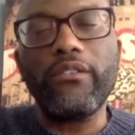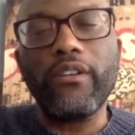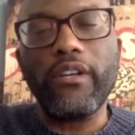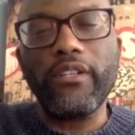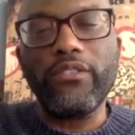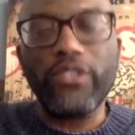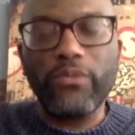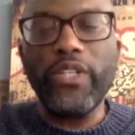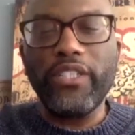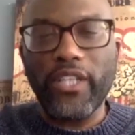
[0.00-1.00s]
it's
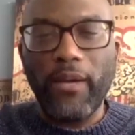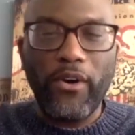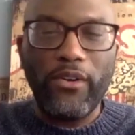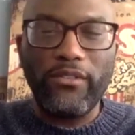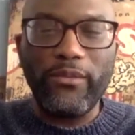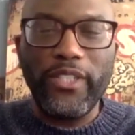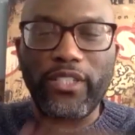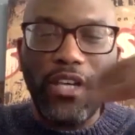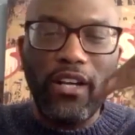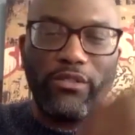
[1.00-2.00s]
just when the sun
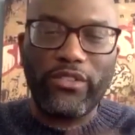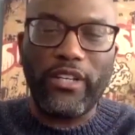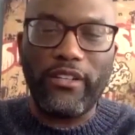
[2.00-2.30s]
goes down.